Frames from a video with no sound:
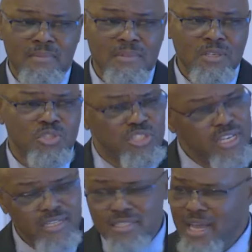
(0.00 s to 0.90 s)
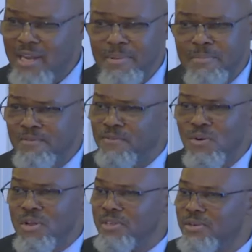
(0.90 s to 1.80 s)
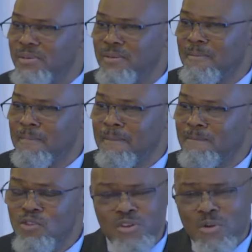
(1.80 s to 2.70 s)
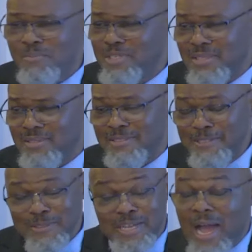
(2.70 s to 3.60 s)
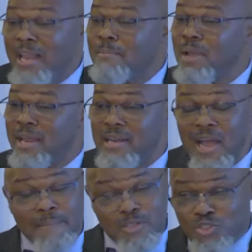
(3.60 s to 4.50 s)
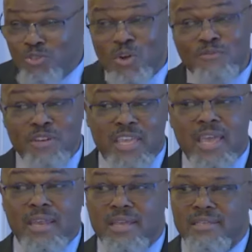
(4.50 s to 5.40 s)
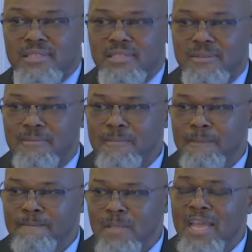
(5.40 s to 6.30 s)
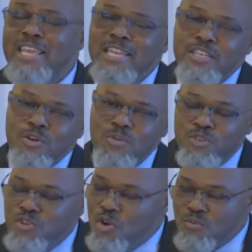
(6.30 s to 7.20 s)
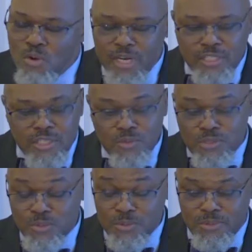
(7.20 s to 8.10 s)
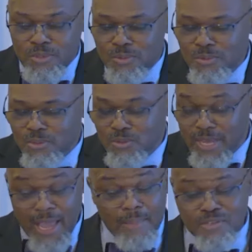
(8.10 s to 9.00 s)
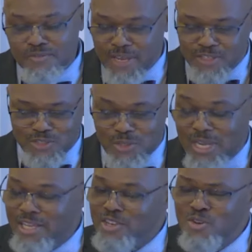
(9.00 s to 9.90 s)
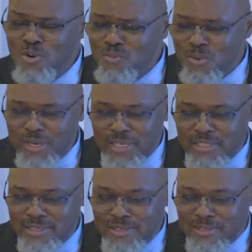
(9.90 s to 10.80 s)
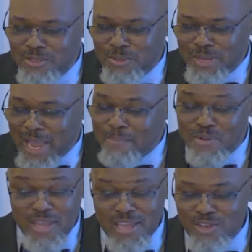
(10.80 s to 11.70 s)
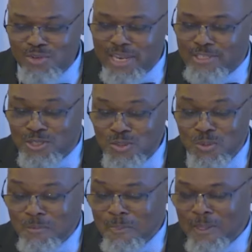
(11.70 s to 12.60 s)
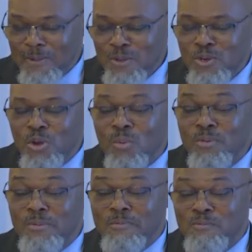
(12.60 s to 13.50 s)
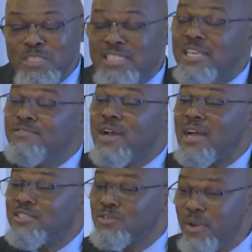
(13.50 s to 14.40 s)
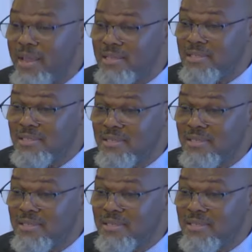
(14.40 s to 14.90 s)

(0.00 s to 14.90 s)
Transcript: Your sin's got to be before you. You don't just, God will blot it out, but you don't forget it. You don't want it to captivate you. You don't want it to apprehend you that you don't receive God's grace.